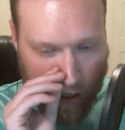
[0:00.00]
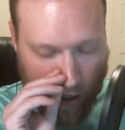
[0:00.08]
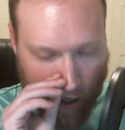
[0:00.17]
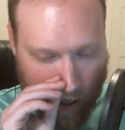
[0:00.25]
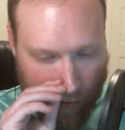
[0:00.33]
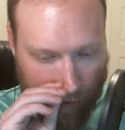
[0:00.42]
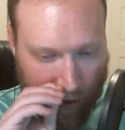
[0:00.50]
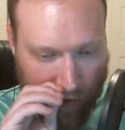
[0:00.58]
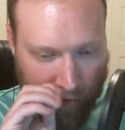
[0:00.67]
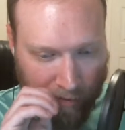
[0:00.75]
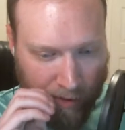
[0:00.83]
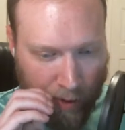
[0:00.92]
I'm
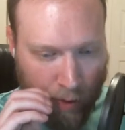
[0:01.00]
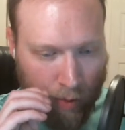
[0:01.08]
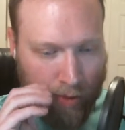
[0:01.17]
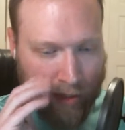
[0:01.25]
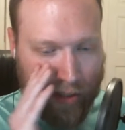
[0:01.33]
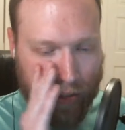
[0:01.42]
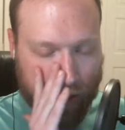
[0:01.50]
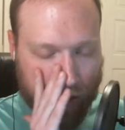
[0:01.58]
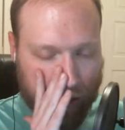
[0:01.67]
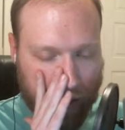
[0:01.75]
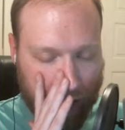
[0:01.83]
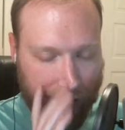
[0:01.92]
confused
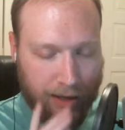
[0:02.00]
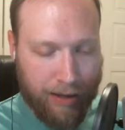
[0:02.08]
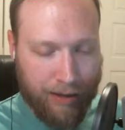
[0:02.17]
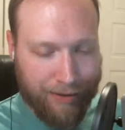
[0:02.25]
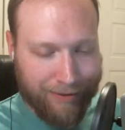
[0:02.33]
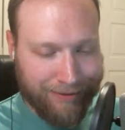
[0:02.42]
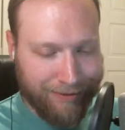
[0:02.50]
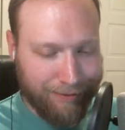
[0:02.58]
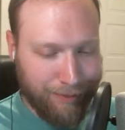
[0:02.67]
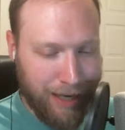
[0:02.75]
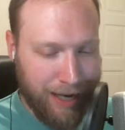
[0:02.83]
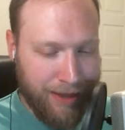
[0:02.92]

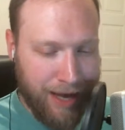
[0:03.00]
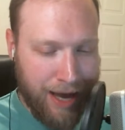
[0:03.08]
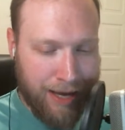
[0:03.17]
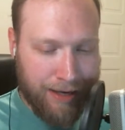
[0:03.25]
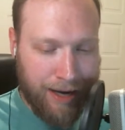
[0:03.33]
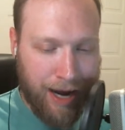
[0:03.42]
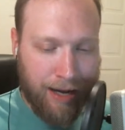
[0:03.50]
by that.